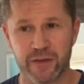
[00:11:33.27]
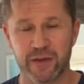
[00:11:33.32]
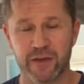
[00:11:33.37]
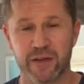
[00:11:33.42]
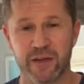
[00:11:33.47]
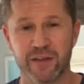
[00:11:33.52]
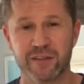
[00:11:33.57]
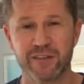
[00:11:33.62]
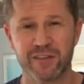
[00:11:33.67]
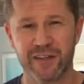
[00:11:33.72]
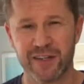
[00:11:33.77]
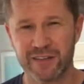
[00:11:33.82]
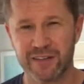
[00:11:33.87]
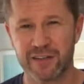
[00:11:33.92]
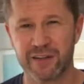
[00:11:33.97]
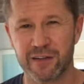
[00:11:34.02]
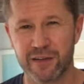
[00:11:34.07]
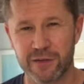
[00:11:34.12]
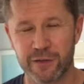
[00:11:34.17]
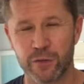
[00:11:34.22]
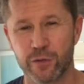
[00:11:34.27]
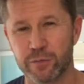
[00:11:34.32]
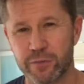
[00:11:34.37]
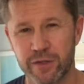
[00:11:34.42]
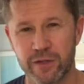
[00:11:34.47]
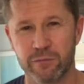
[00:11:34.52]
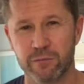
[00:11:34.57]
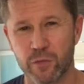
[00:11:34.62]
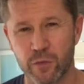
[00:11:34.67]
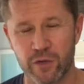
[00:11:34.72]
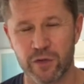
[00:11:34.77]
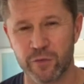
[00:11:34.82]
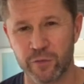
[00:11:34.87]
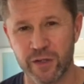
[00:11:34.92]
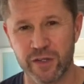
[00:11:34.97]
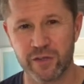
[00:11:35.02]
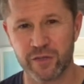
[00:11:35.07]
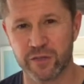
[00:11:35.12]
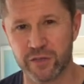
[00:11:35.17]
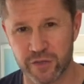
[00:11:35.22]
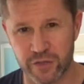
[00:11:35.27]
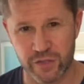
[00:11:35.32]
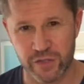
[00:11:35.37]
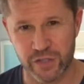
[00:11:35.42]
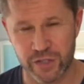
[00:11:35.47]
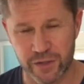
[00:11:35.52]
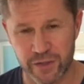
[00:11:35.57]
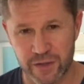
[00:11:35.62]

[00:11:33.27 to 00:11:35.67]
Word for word: until I did a little bit more research.